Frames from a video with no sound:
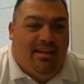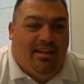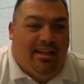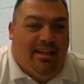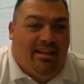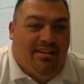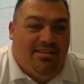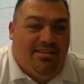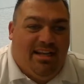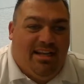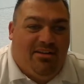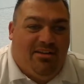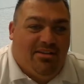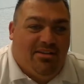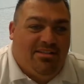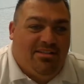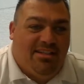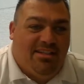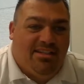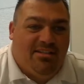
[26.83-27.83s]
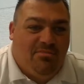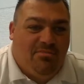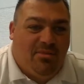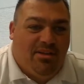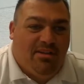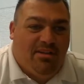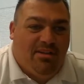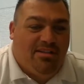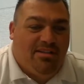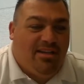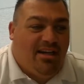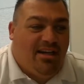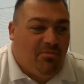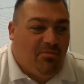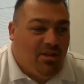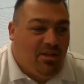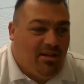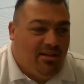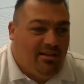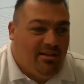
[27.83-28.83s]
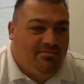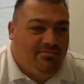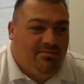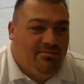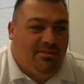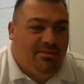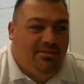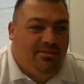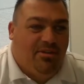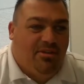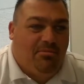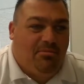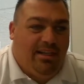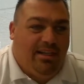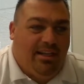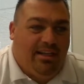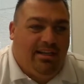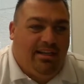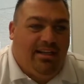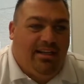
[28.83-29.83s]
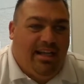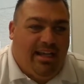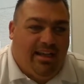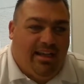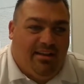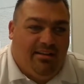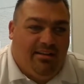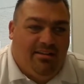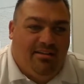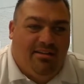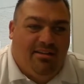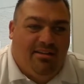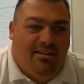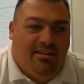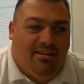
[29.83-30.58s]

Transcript: It is now a 6-month timeline from beginning to end